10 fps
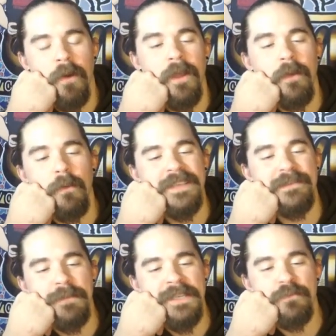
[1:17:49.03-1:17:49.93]
I always
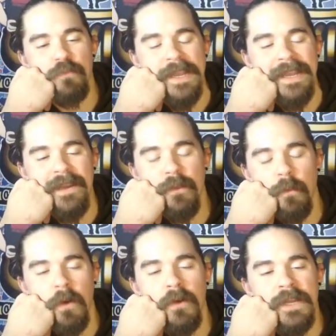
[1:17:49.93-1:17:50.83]
misread the
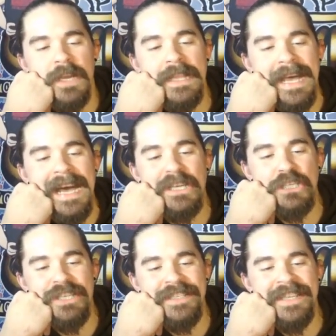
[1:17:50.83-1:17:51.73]
word
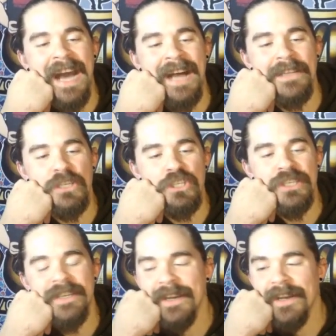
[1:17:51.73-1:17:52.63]
collage as college,
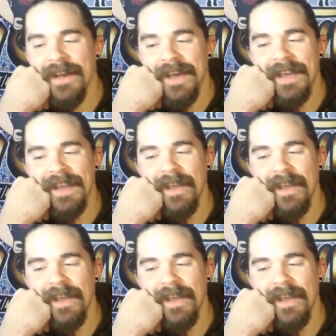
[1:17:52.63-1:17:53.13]
and